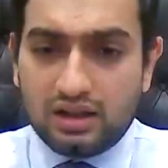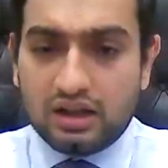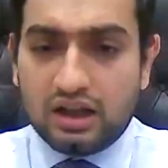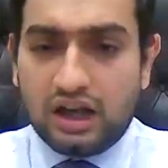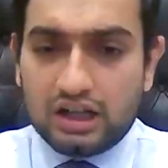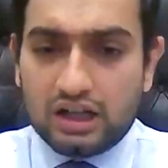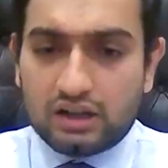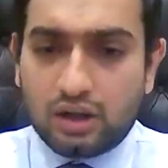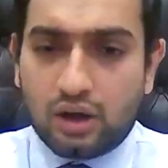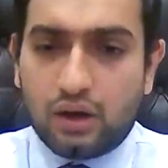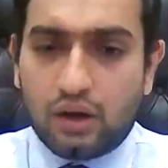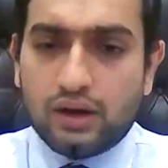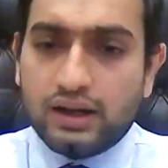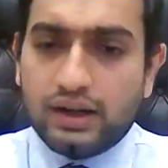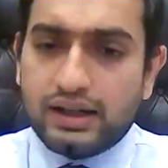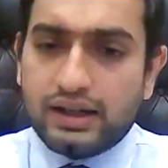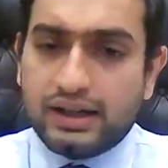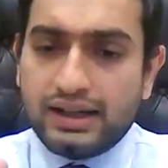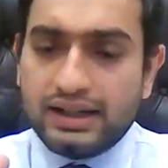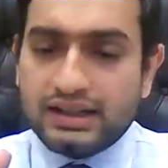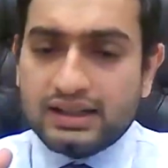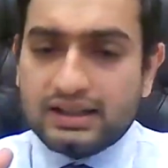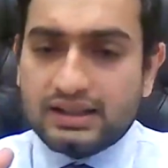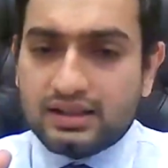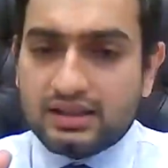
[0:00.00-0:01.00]

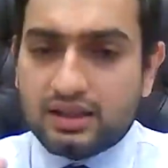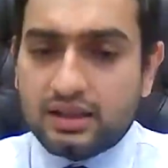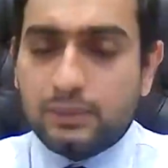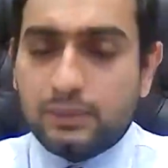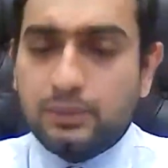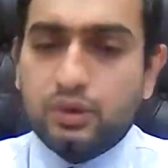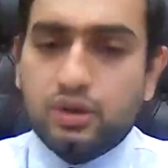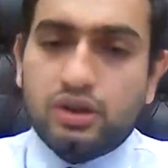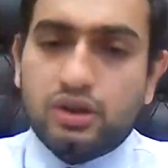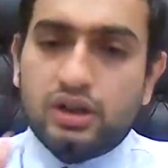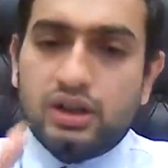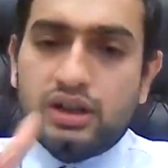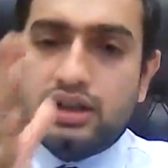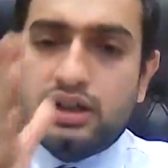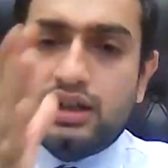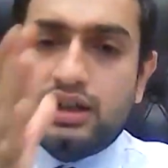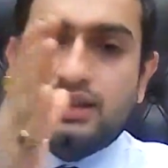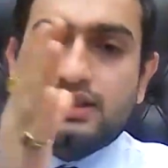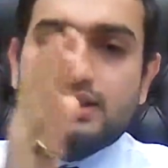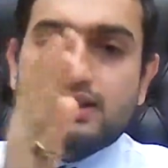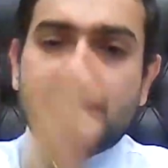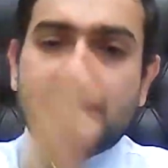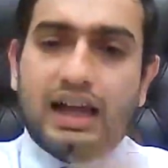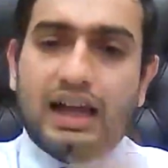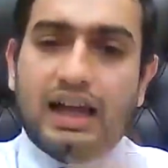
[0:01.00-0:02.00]
authorities,
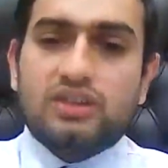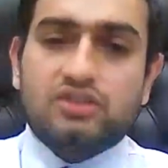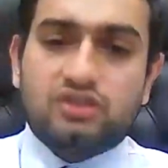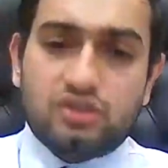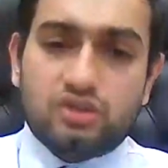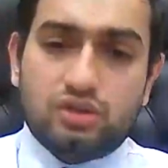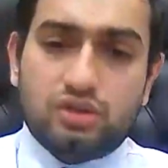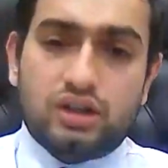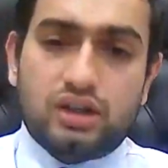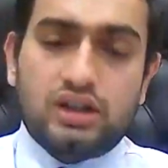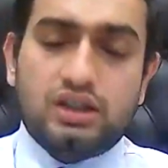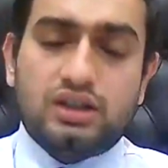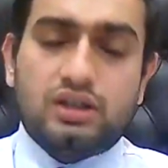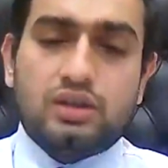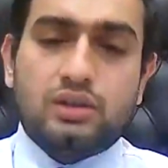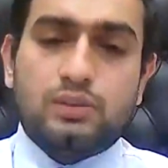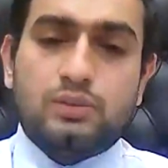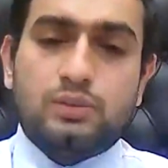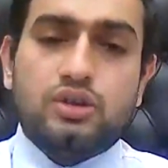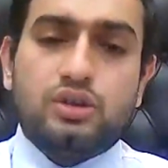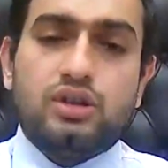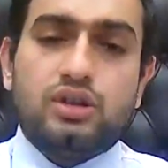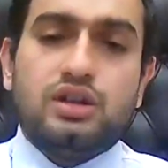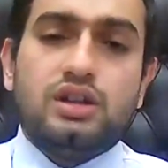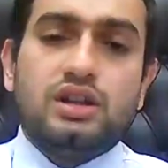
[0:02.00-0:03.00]
tribunals, statutory
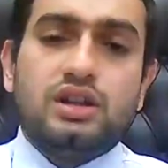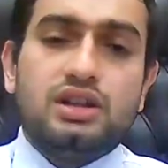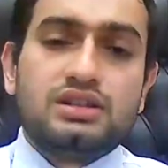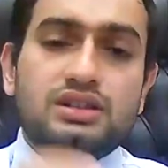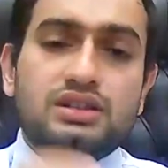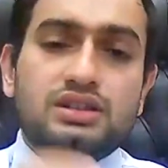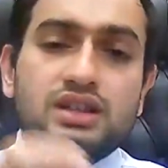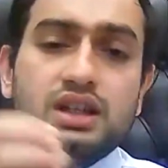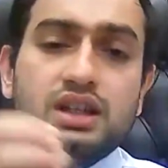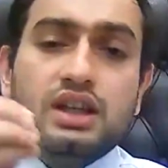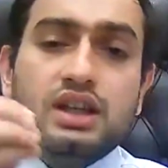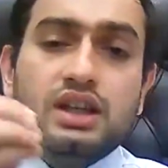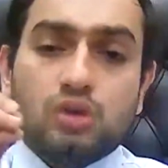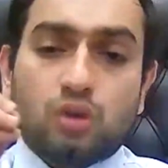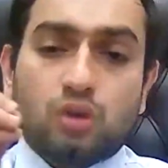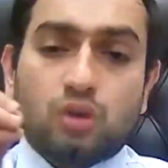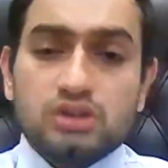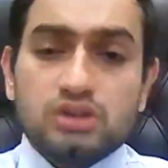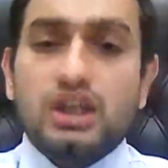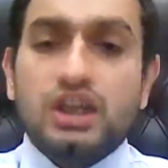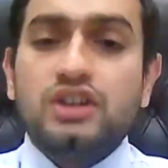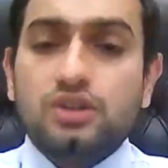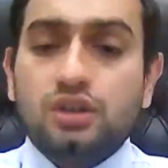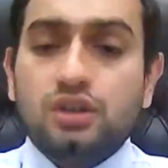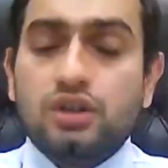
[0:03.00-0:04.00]
tribunals,
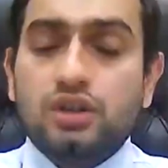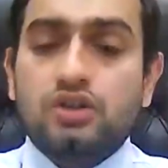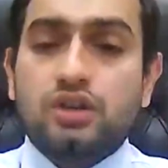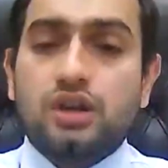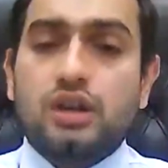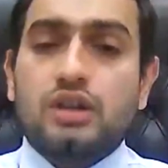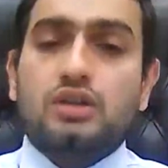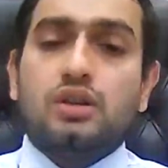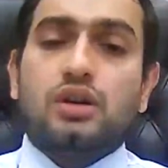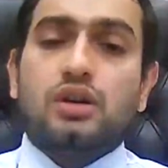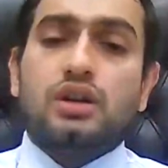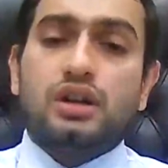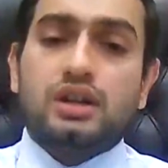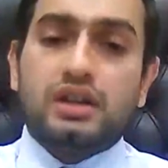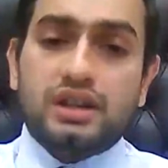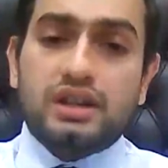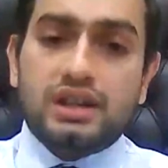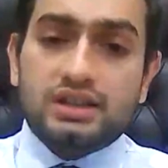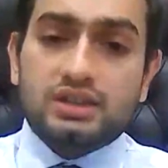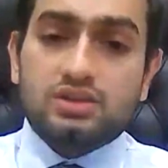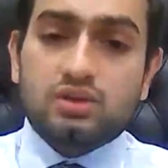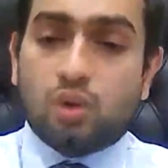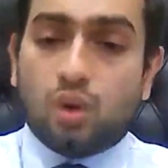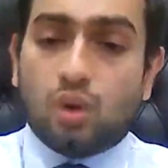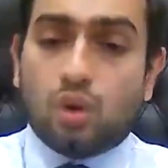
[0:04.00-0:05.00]
quasi-judicial
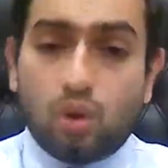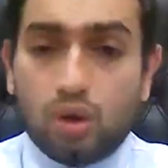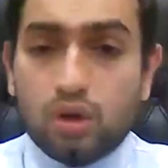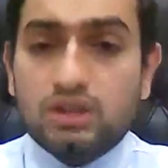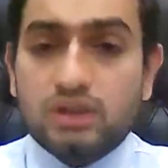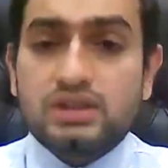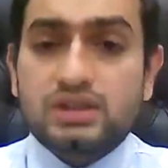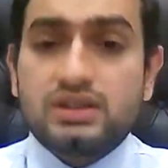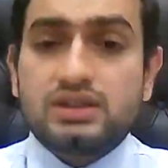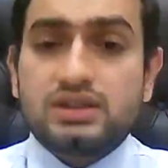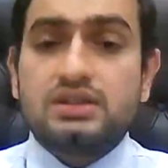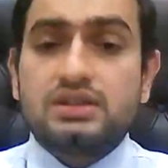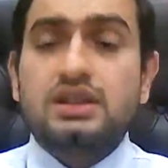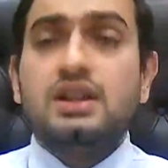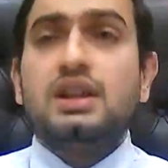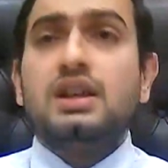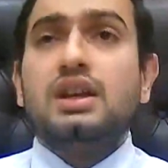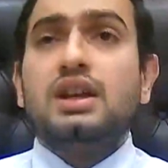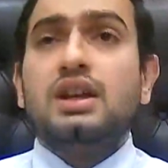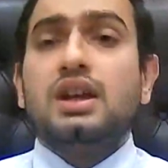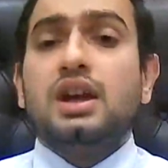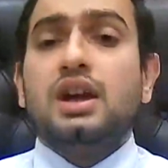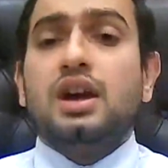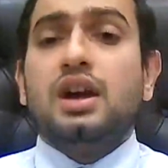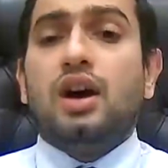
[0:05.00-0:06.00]
authorities, courts,
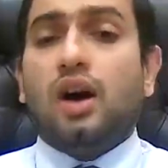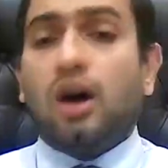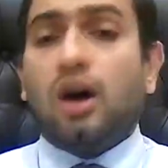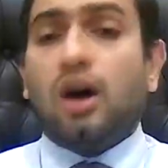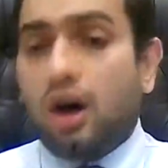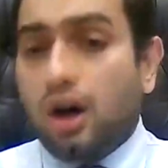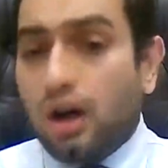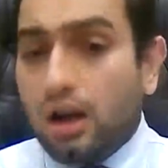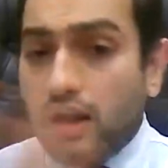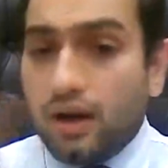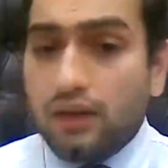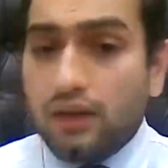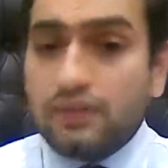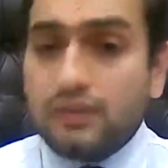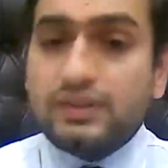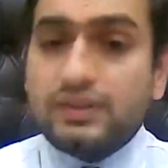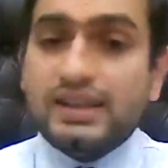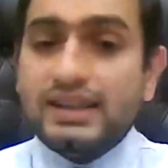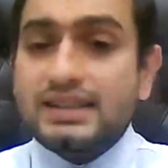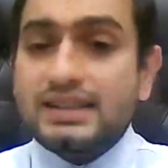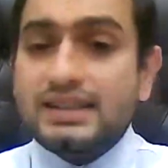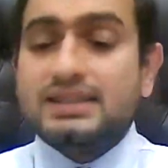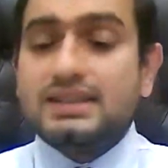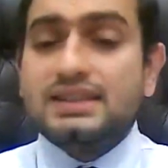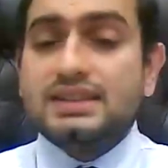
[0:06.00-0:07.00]
all of
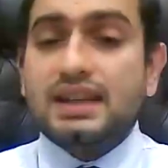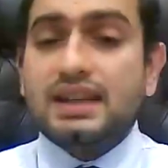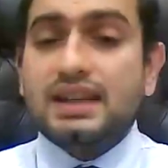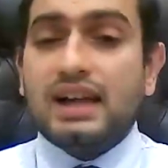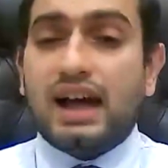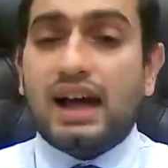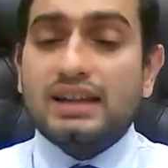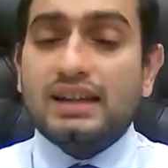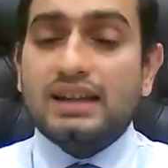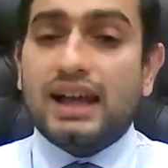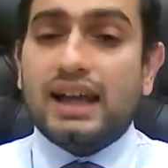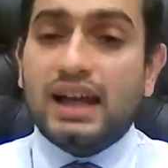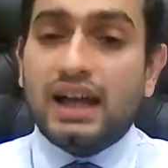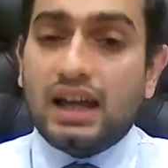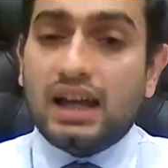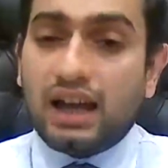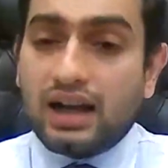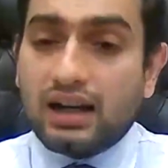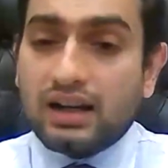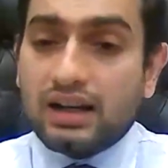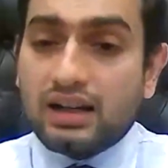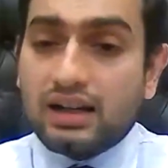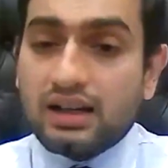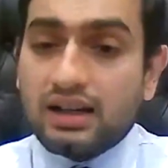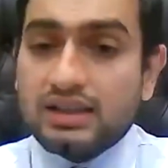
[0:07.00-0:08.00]
these are there
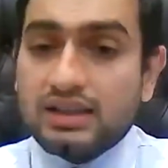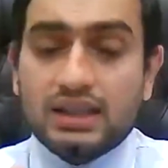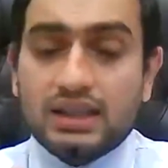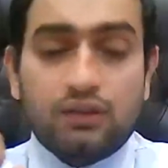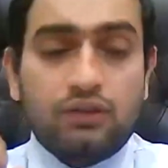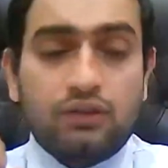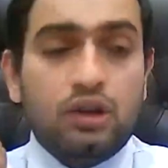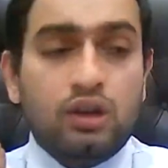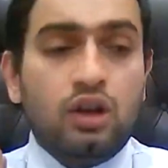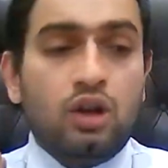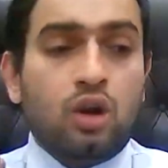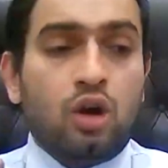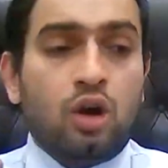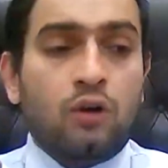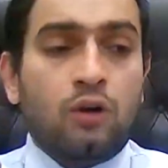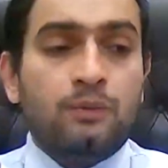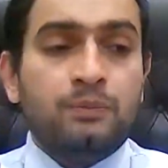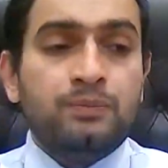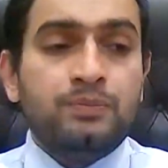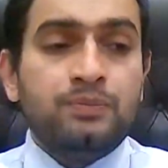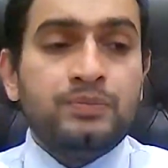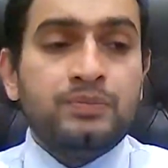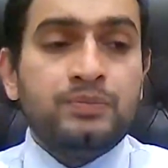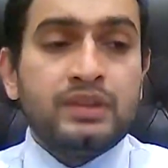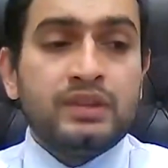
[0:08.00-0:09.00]
under the civil
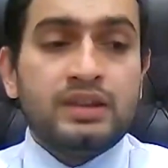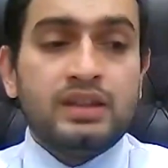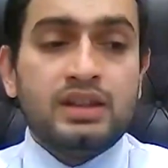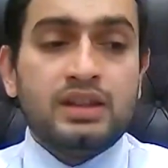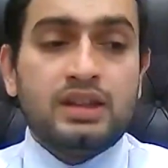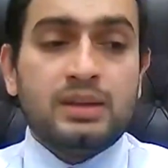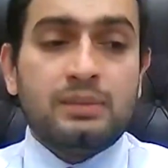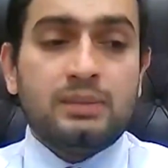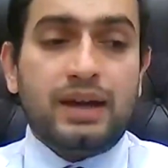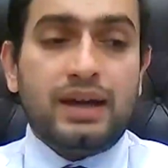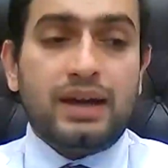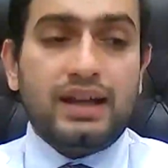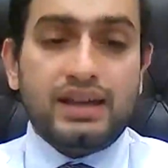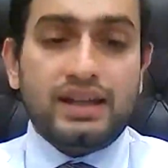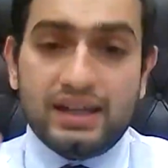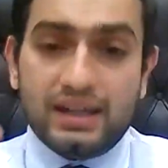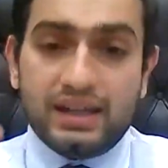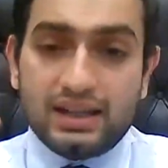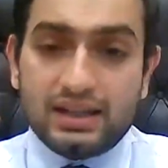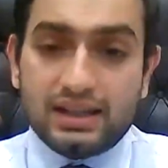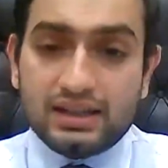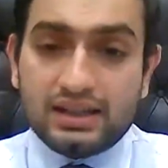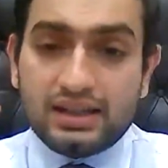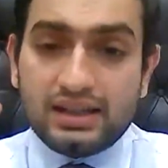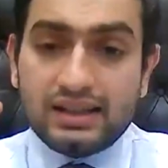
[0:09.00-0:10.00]
law,
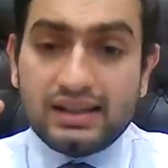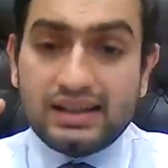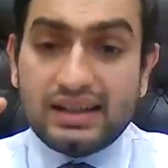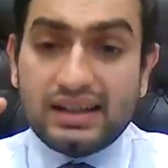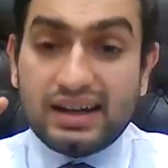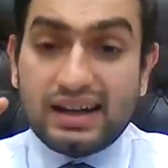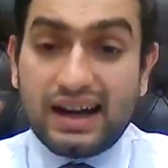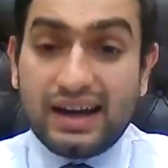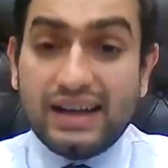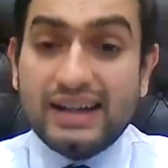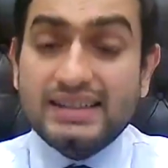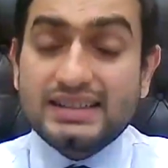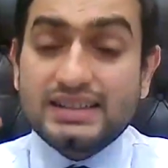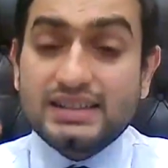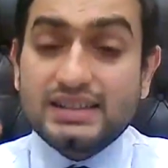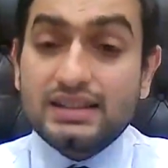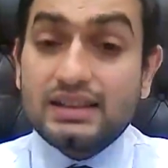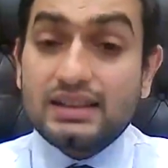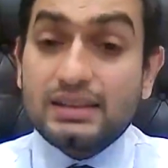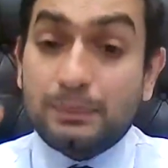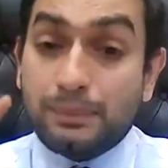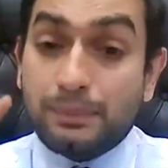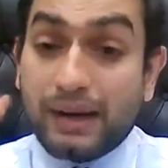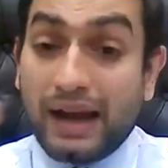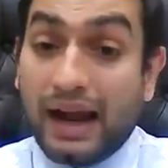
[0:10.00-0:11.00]
determining the
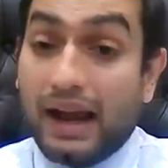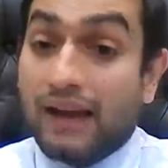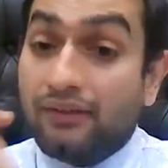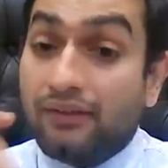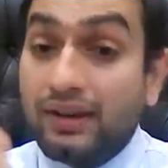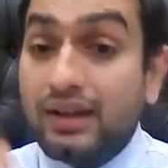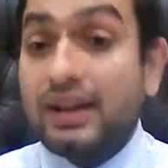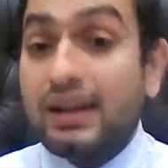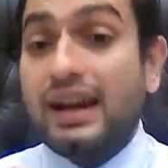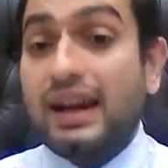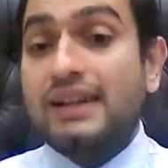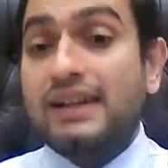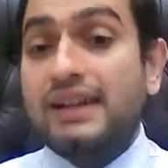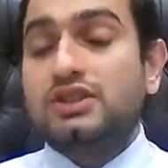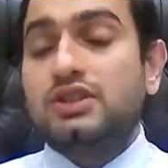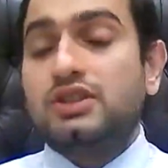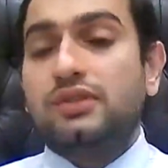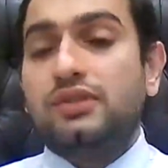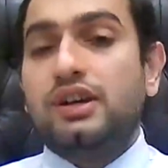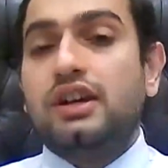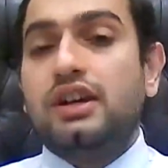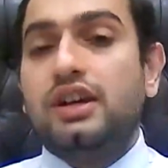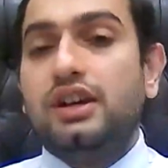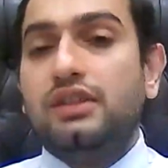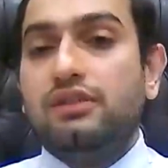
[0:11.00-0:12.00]
rights, private rights of
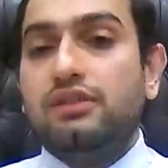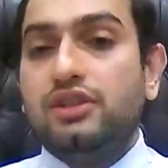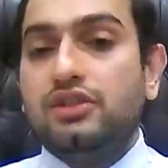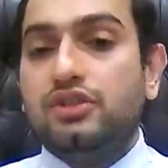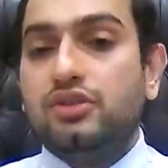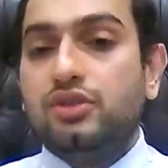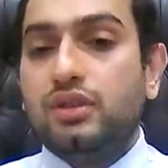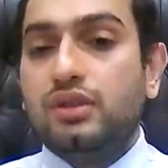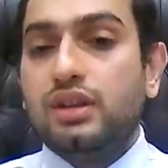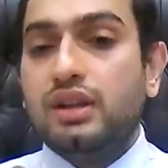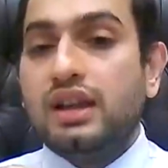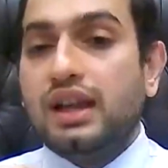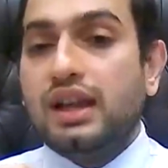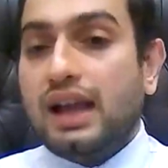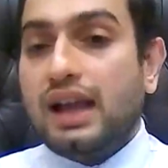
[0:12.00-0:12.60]
an individual.